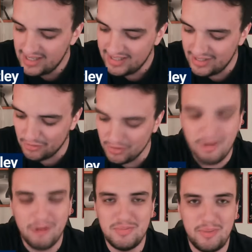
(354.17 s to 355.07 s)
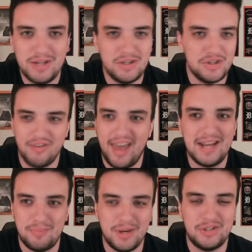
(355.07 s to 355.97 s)
He threw the most pitches of
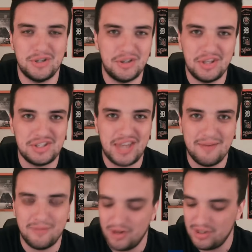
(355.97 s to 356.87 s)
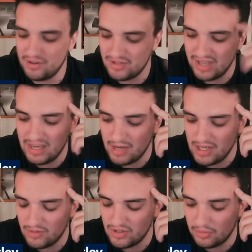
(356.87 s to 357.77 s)
any pitcher in this game for either team, and
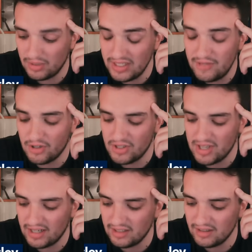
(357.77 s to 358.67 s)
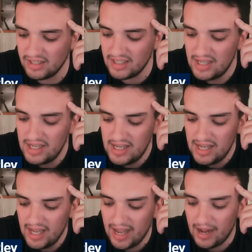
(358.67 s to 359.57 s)
he was the reliever, technically.
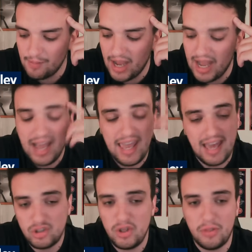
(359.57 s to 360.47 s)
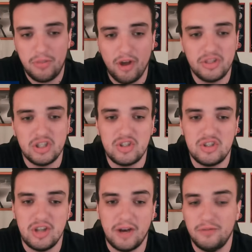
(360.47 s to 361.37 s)
I actually thought the
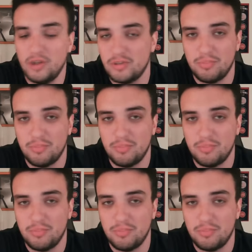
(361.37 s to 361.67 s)
stuff looked